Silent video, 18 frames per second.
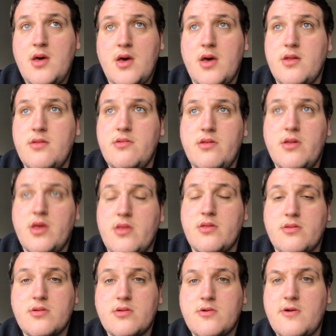
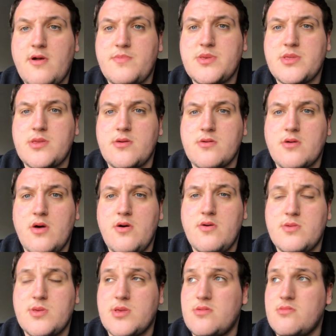and grabs two
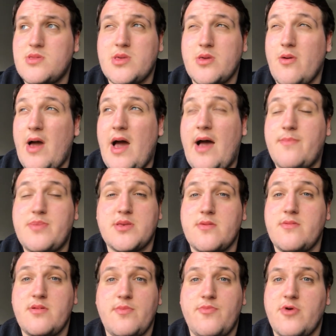goals and two
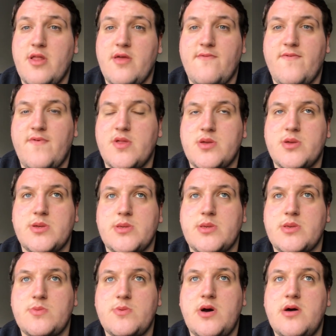absolutely brilliant
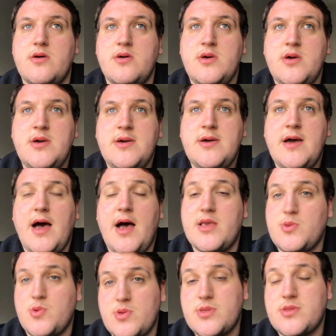finishes as well.
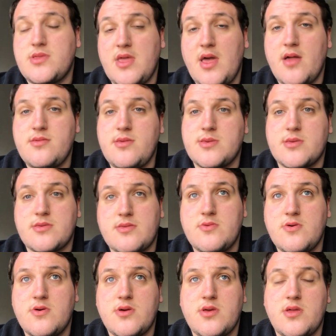As was Diangana, I
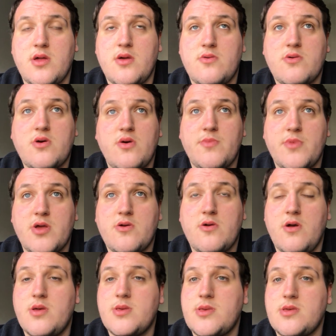thought, you know, coming
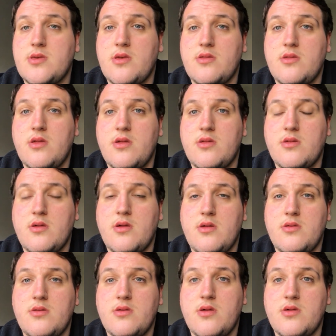across
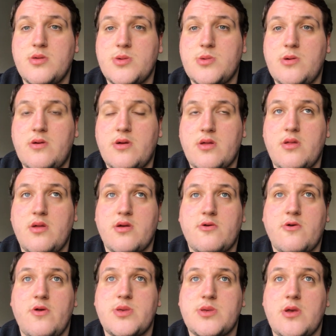and striking it
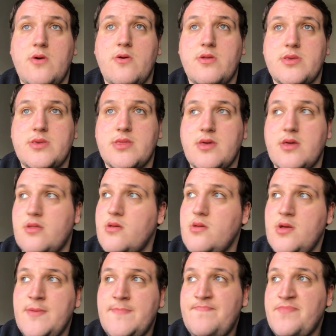across goal as he did.
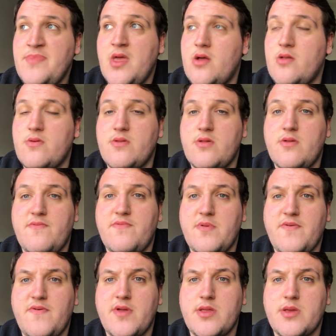Another
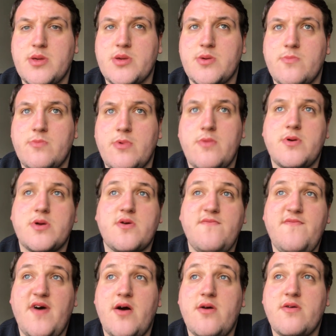lovely finish, and we were
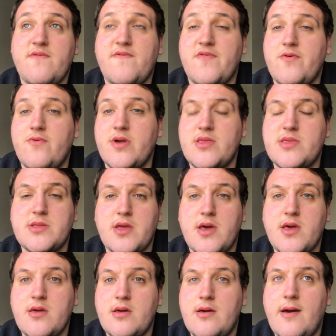good value for the win
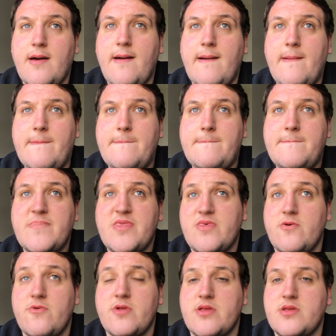today.
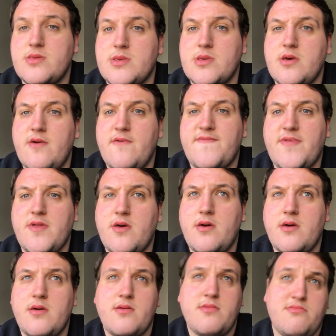Thoroughly deserved,
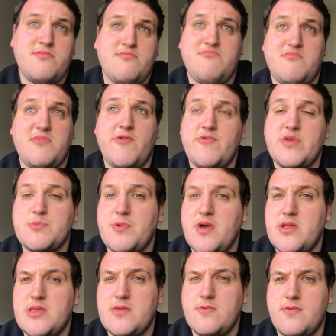
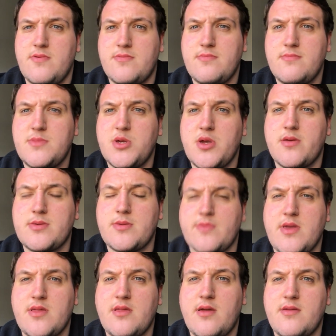irrespective of Chelsea
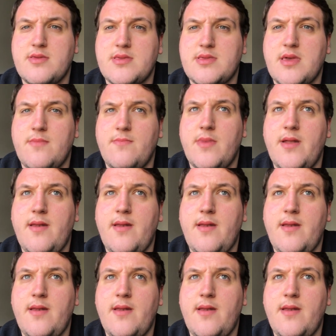being down to 10